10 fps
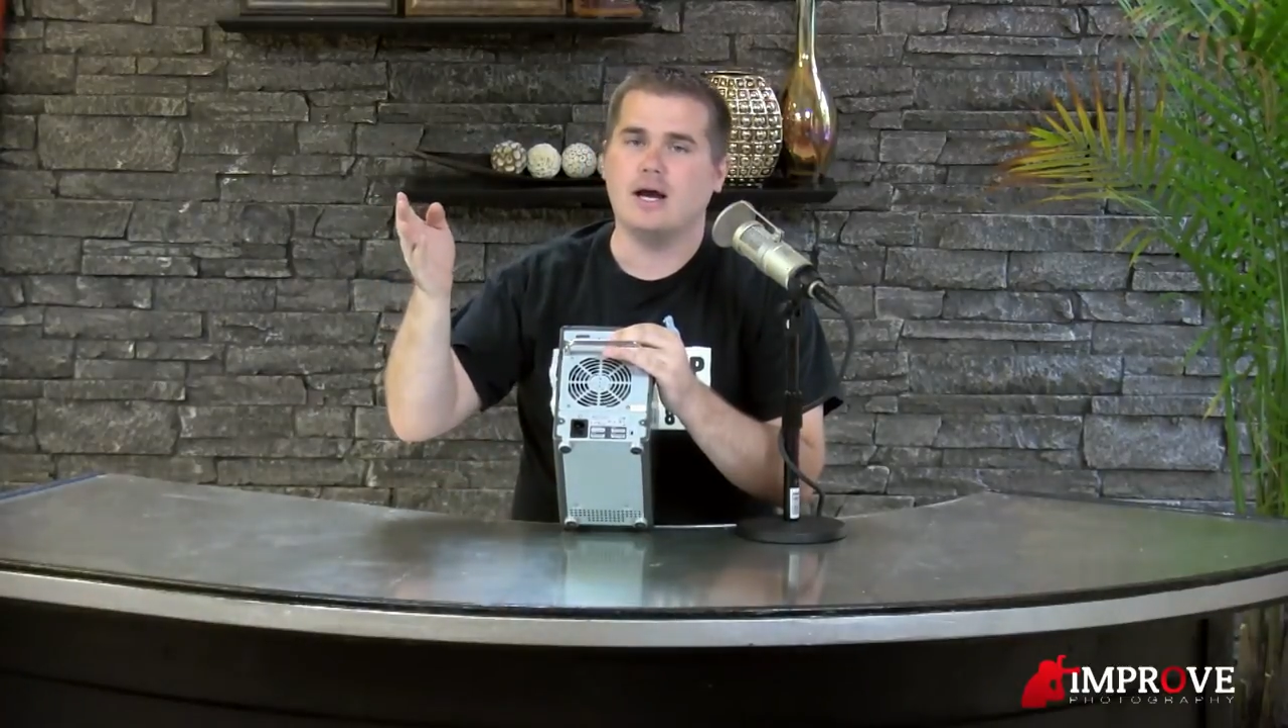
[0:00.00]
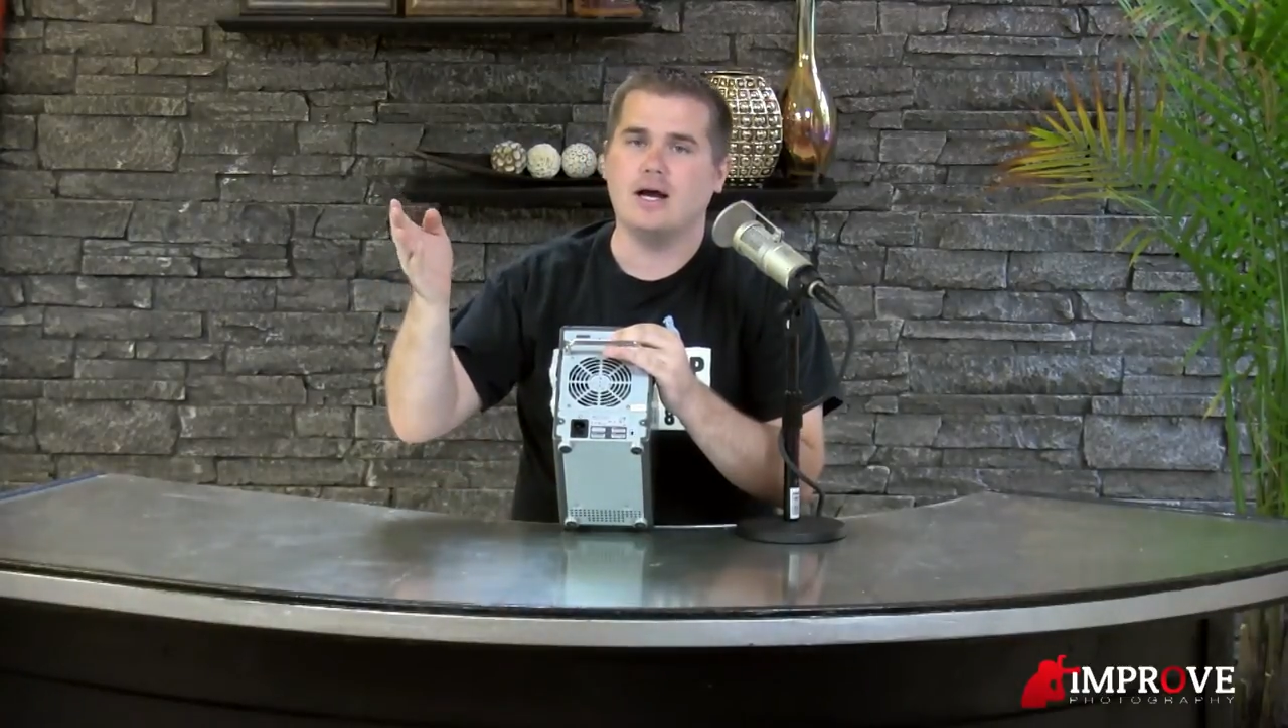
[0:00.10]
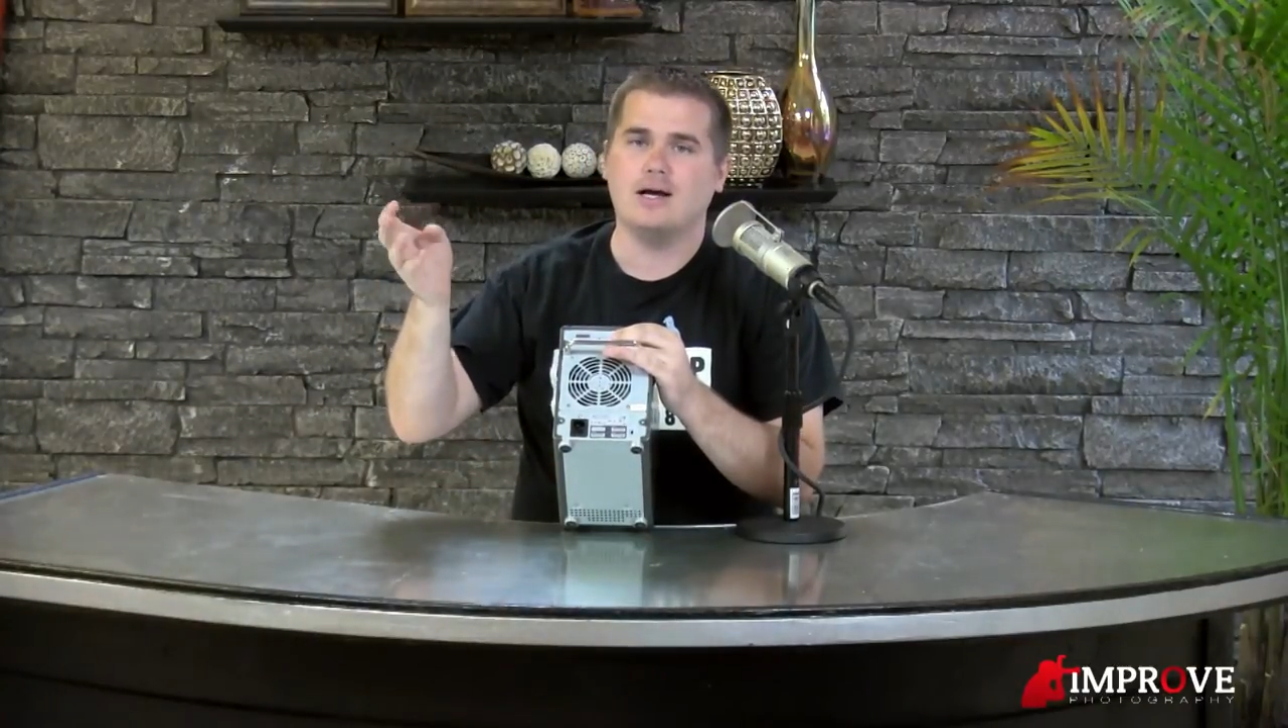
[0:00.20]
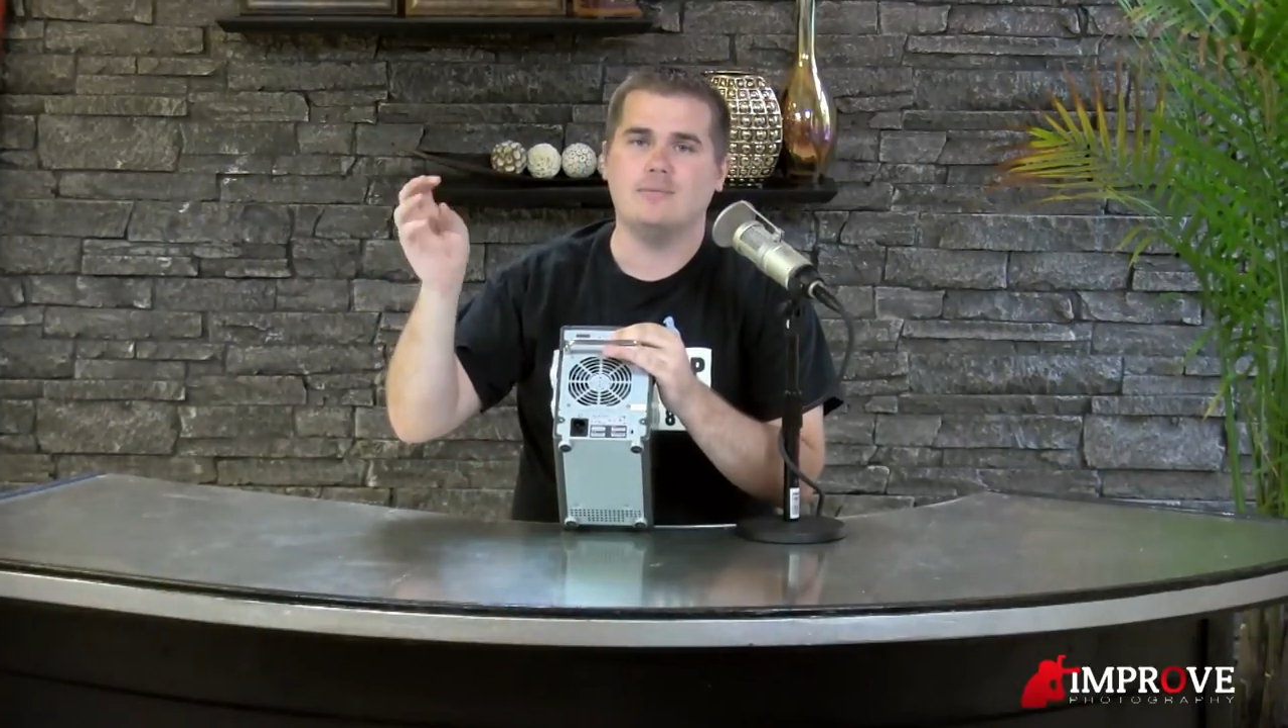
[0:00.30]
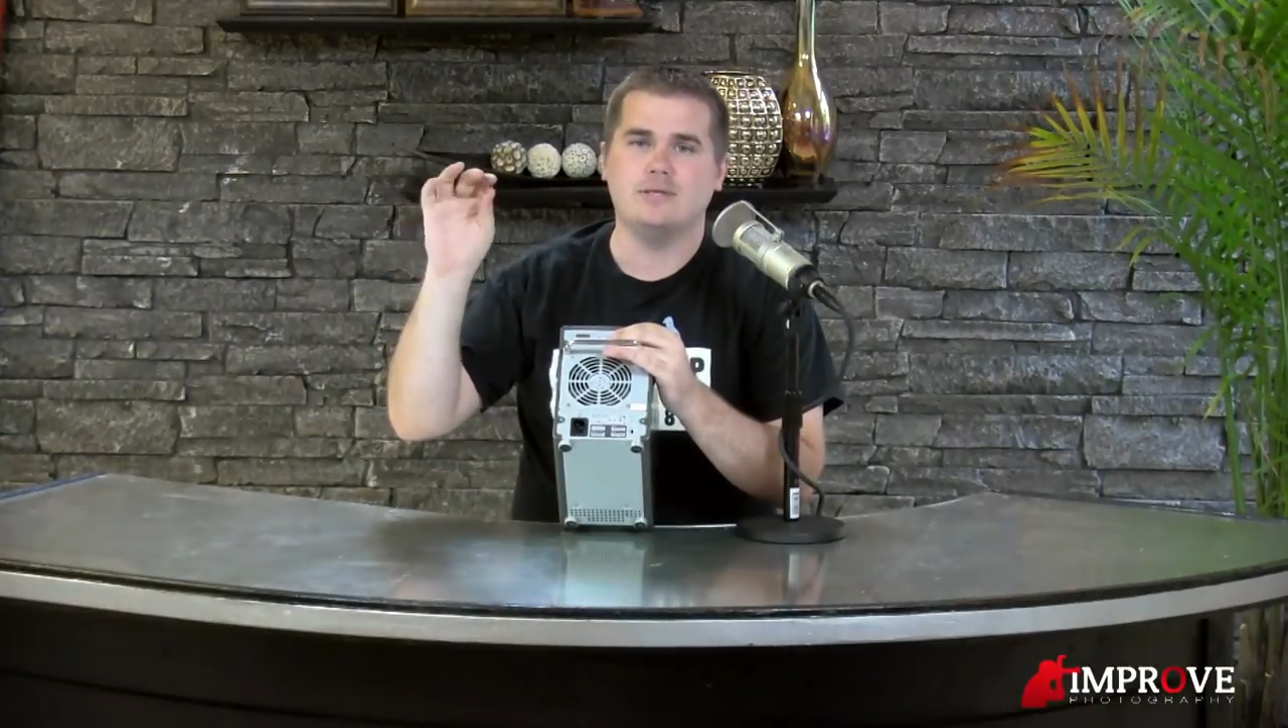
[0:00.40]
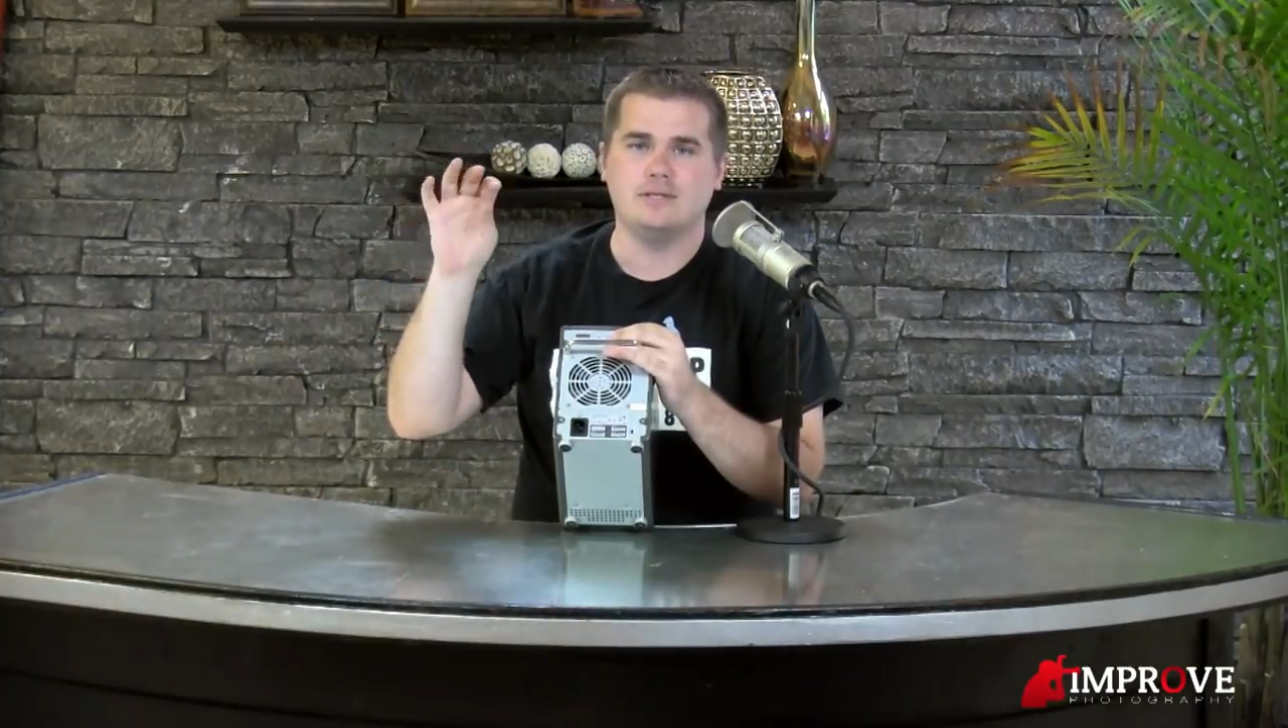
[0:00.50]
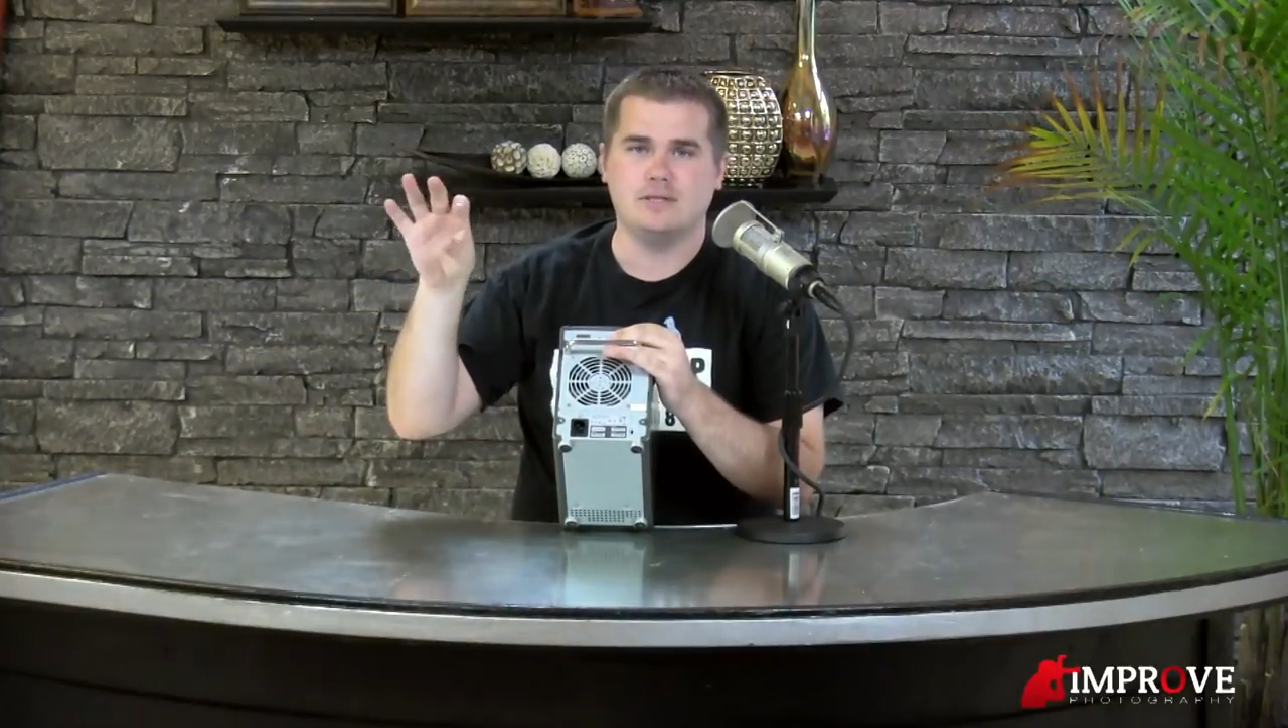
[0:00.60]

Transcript: hub and